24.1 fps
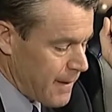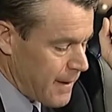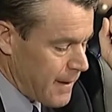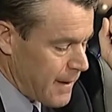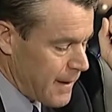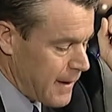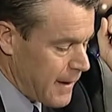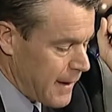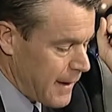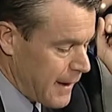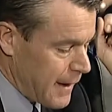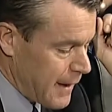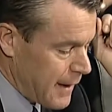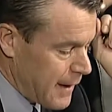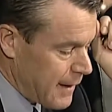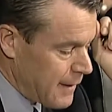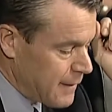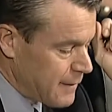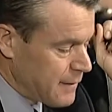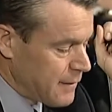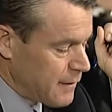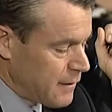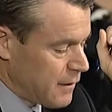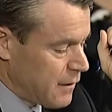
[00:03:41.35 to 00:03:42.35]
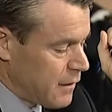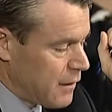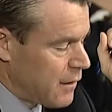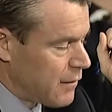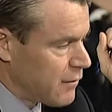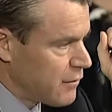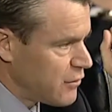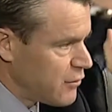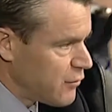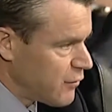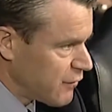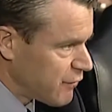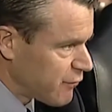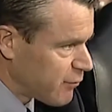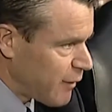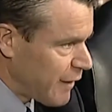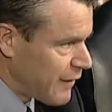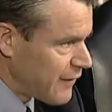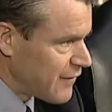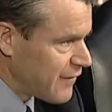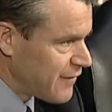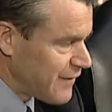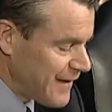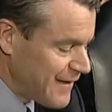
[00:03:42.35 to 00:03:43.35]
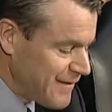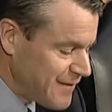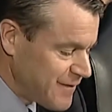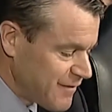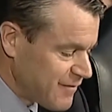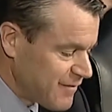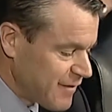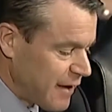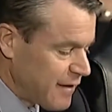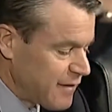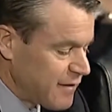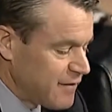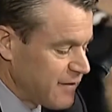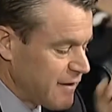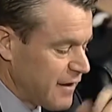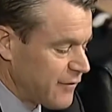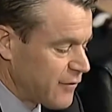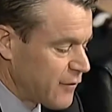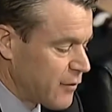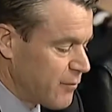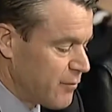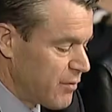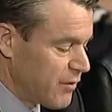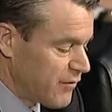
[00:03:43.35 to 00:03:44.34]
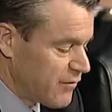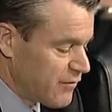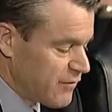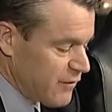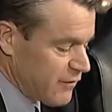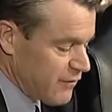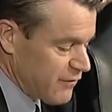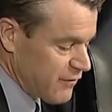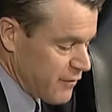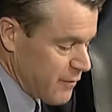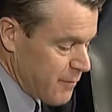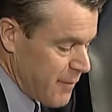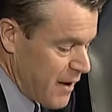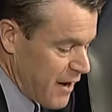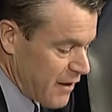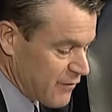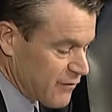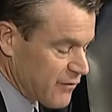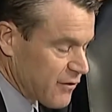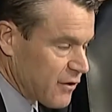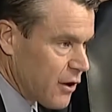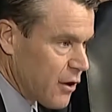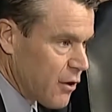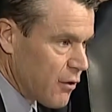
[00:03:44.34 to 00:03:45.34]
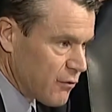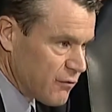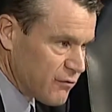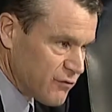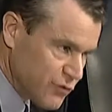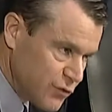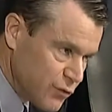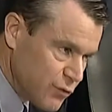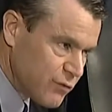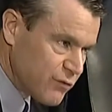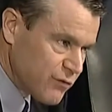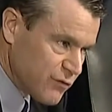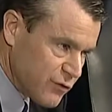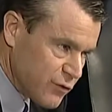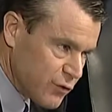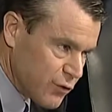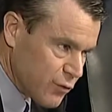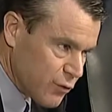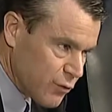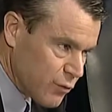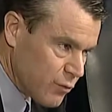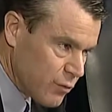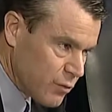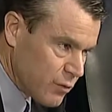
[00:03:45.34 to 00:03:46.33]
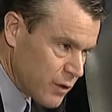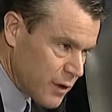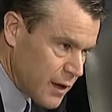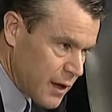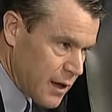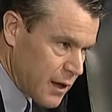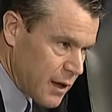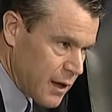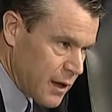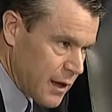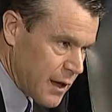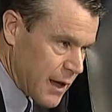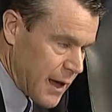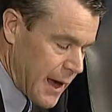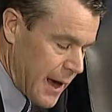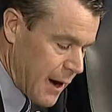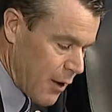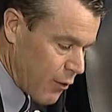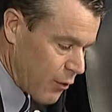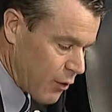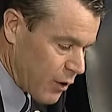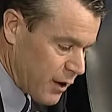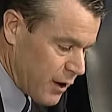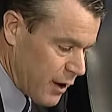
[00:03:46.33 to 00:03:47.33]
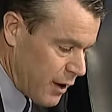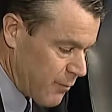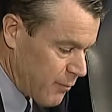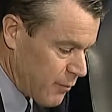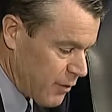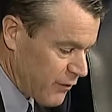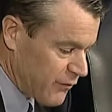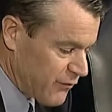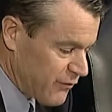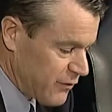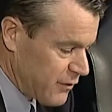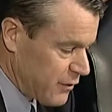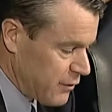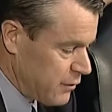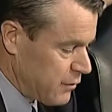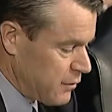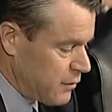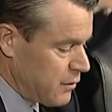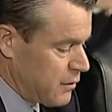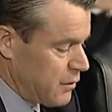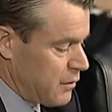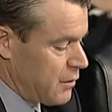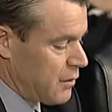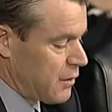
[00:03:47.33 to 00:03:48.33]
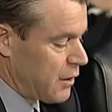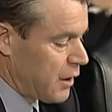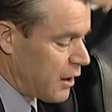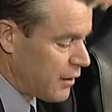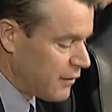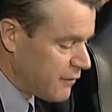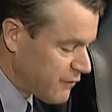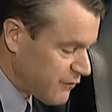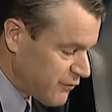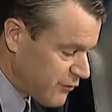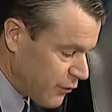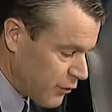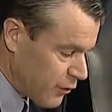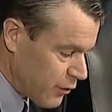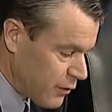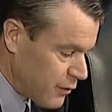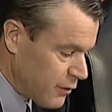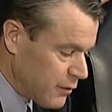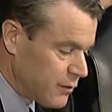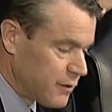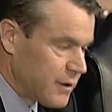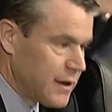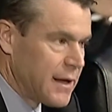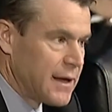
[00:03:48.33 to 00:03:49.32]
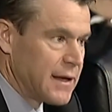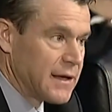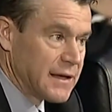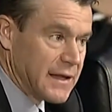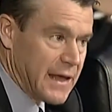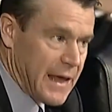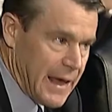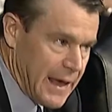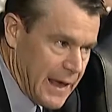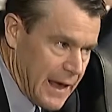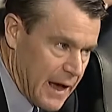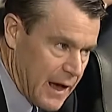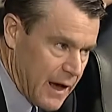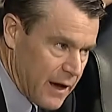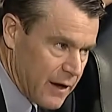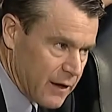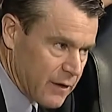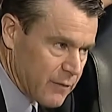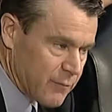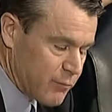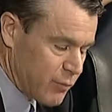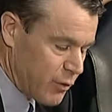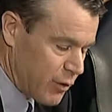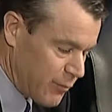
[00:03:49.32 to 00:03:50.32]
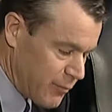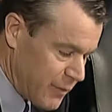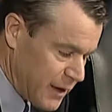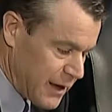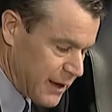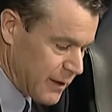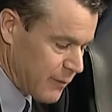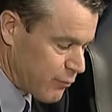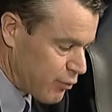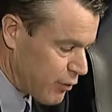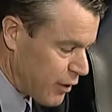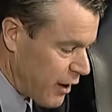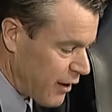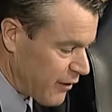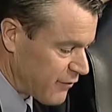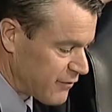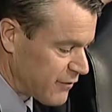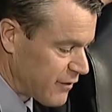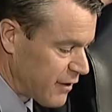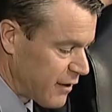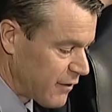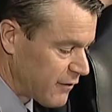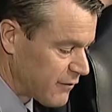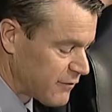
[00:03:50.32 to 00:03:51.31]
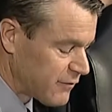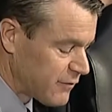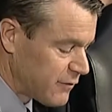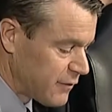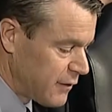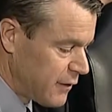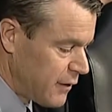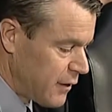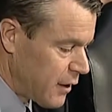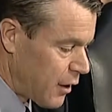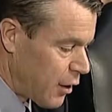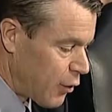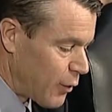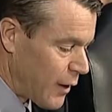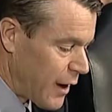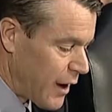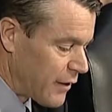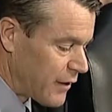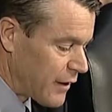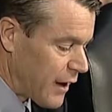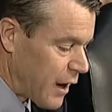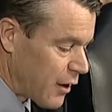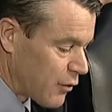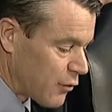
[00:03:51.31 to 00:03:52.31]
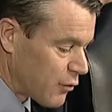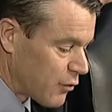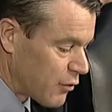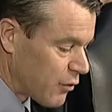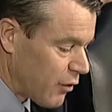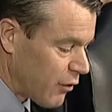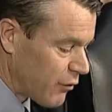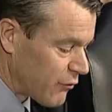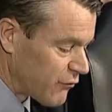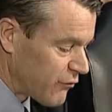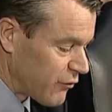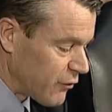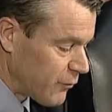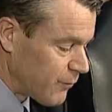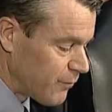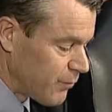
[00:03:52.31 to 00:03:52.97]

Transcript: and you explained that they decided to take their business to Mexico due to our cumbersome, uncertain, and chaotic permitting process around aquaculture.